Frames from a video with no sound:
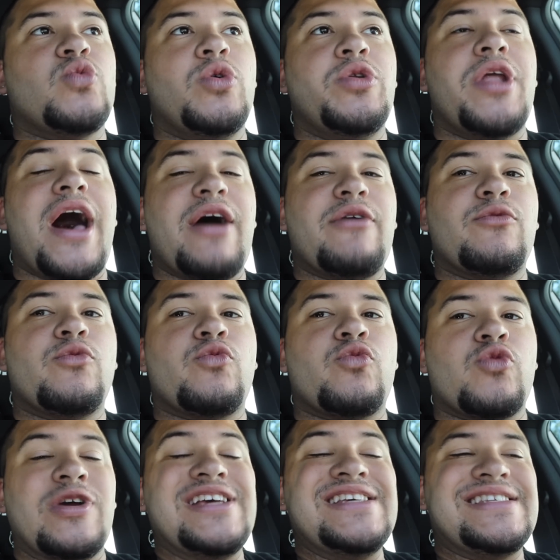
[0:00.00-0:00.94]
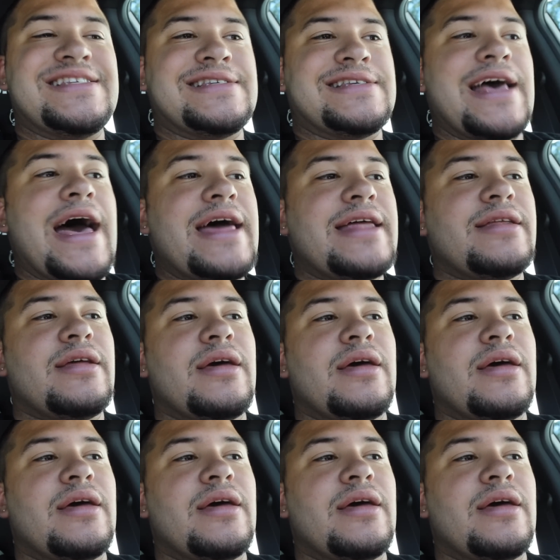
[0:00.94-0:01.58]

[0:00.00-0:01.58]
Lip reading: will not reset